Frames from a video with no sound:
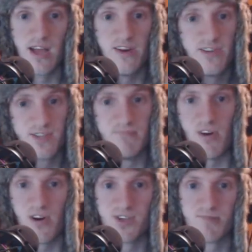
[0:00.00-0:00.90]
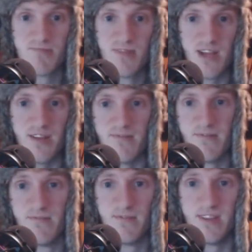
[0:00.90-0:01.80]
Harrison Barnes and
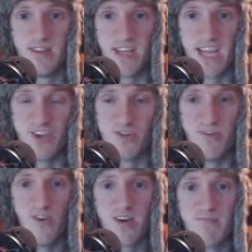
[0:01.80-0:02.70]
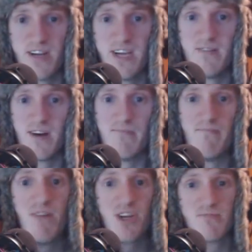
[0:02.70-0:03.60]
Andrew Bogut played a
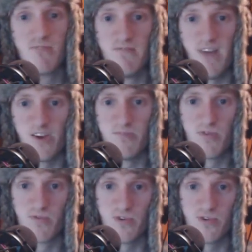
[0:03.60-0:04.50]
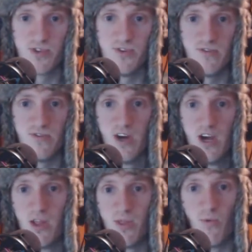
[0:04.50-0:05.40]
much more valuable role to
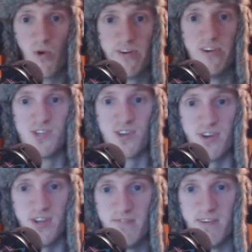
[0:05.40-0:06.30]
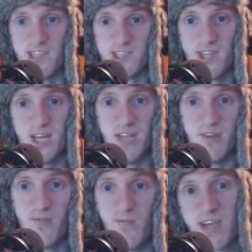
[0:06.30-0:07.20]
the Warriors on defense
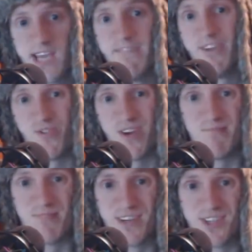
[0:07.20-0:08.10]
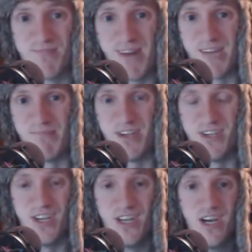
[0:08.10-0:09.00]
than what Kevin Durant brings, in my
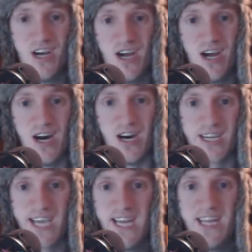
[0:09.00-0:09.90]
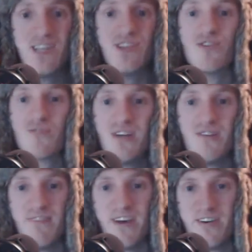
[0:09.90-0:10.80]
opinion. KD is a great
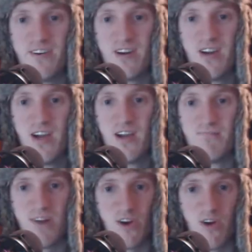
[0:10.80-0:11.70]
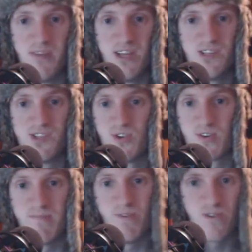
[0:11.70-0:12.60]
defender, by all means,
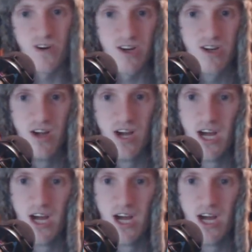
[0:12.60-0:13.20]
don't get me wrong,